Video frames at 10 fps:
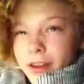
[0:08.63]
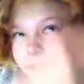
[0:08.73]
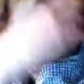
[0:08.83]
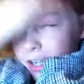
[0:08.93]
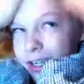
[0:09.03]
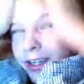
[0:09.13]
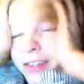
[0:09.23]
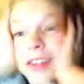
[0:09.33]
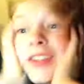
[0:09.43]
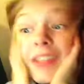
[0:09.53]
Africa
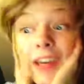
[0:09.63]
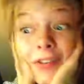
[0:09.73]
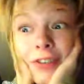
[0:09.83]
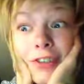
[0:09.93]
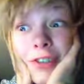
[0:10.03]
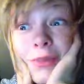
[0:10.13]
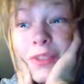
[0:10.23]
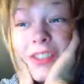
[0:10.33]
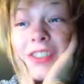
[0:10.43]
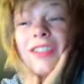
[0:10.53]
the day after
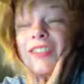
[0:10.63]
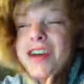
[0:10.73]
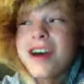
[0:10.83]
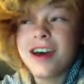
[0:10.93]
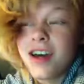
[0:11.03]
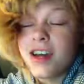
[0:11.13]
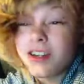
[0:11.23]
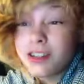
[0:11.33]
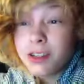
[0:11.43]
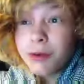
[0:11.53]
Christmas,
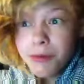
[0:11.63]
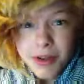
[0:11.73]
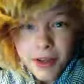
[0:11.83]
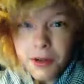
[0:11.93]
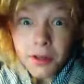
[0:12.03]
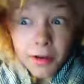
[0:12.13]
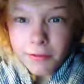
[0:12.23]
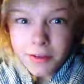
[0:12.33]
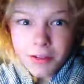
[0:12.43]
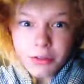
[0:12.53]
and I'll be putting out a lot of
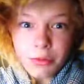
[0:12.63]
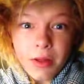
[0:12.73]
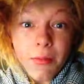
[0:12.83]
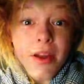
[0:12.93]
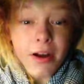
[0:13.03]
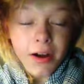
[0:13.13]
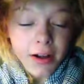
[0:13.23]
videos when I'm there.